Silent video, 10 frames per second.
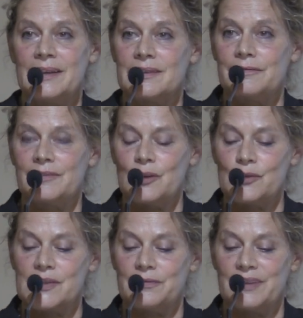The
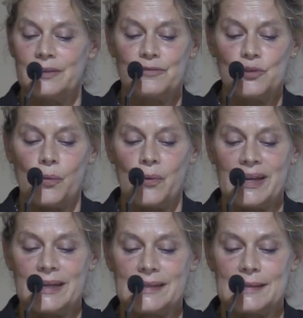Philosophy of
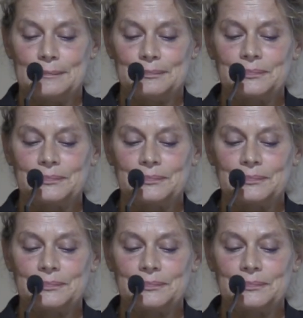Toys.